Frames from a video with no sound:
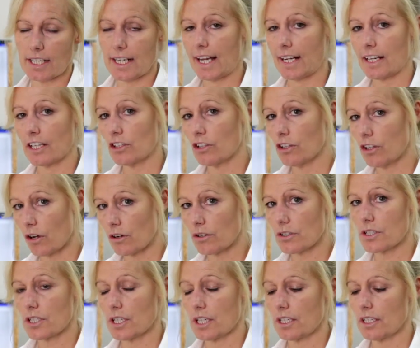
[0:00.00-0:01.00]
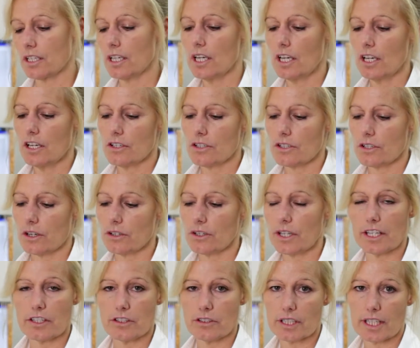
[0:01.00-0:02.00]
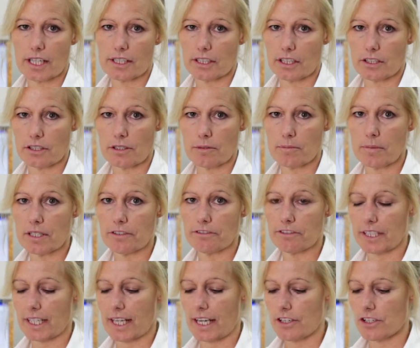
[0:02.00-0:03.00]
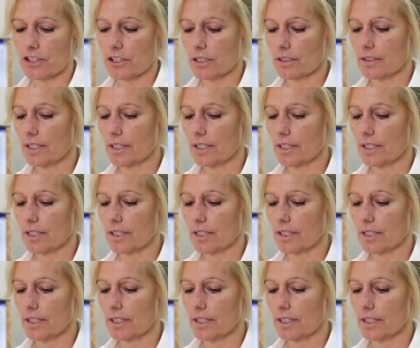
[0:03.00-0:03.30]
and it locks in so that you get the humidification.